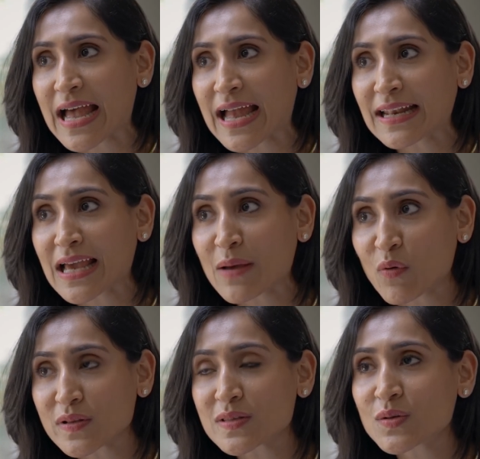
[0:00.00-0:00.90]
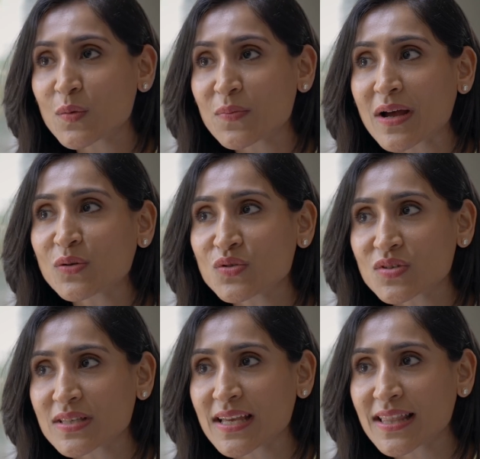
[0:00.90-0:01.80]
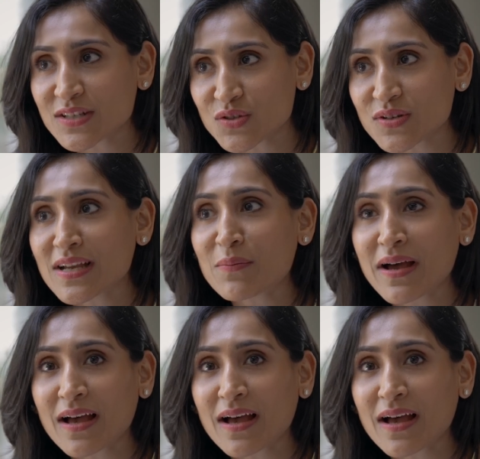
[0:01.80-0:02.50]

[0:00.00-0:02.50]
And I'm also proud to say that today,